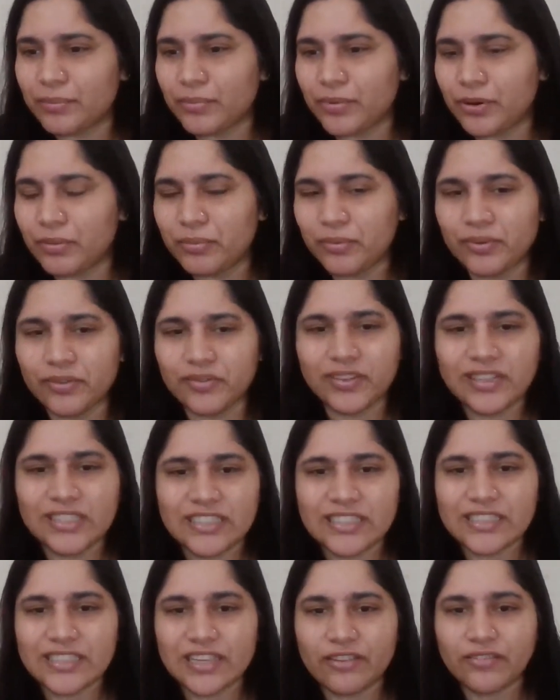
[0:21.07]
Probably we'll
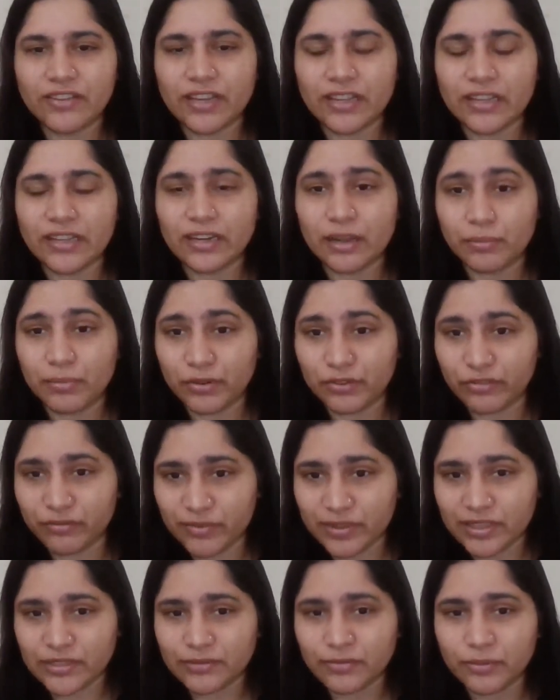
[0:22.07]
just give another couple
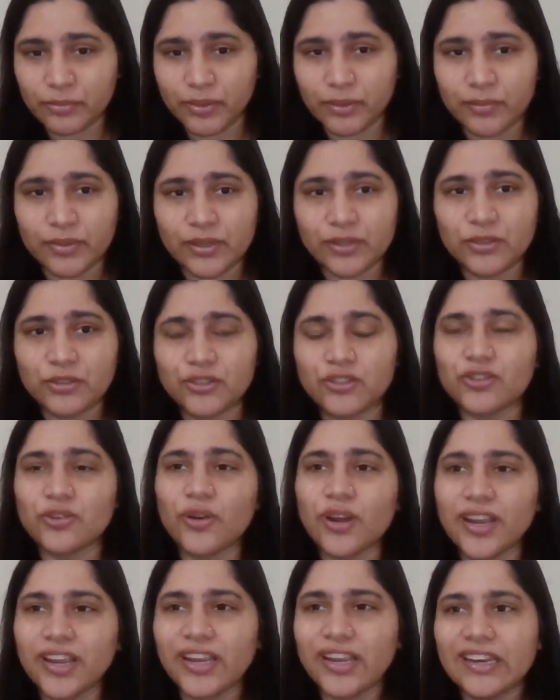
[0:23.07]
of minutes for people to
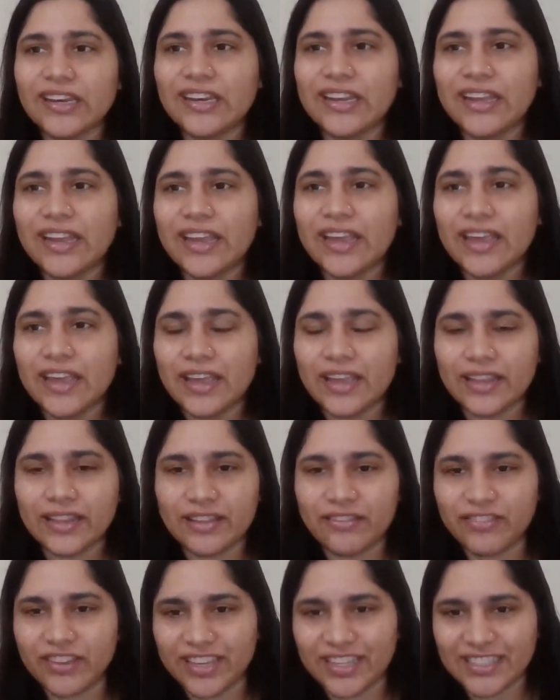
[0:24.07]
join, and
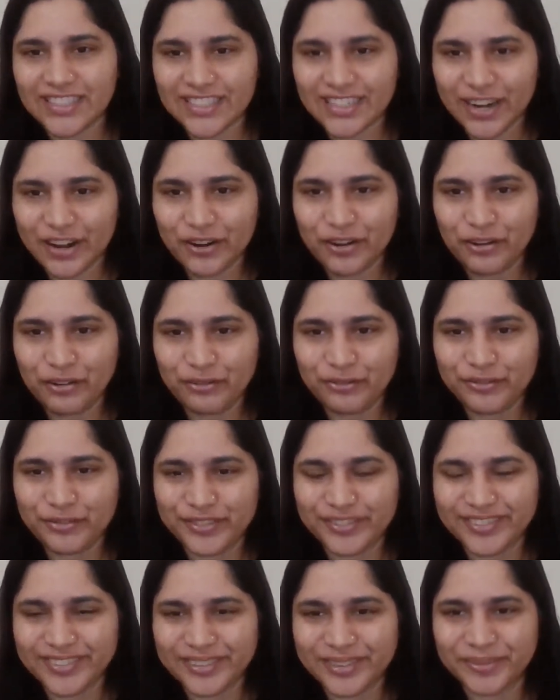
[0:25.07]
then we can start off.